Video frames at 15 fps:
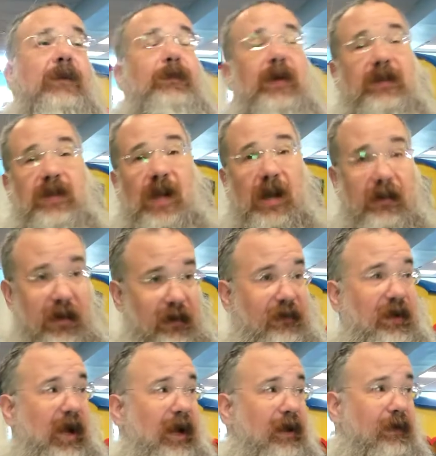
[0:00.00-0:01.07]
But the
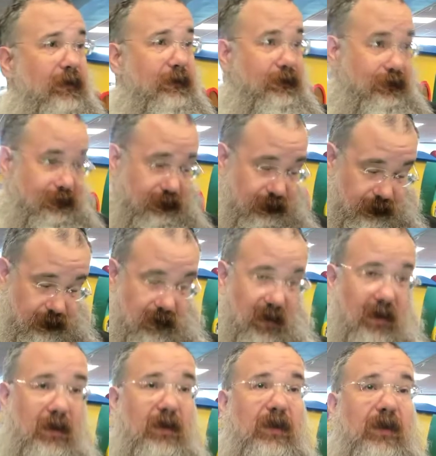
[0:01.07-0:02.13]
Arizal
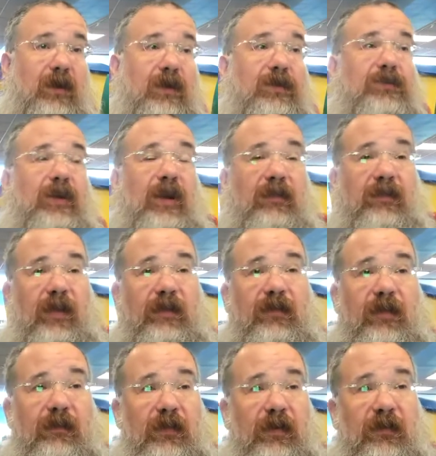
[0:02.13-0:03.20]
translates
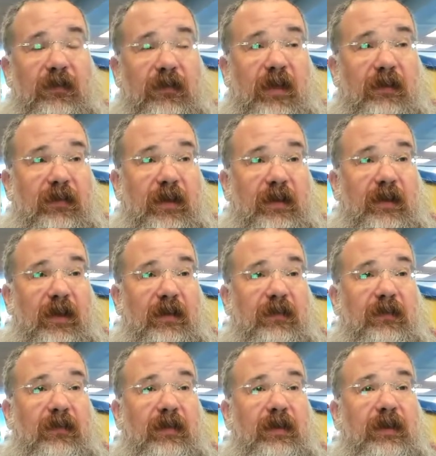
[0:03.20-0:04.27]
the verse and says like
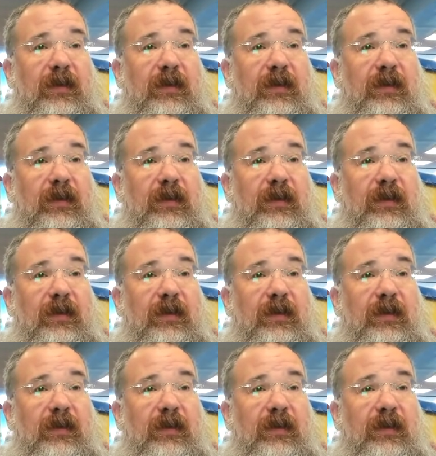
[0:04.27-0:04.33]
this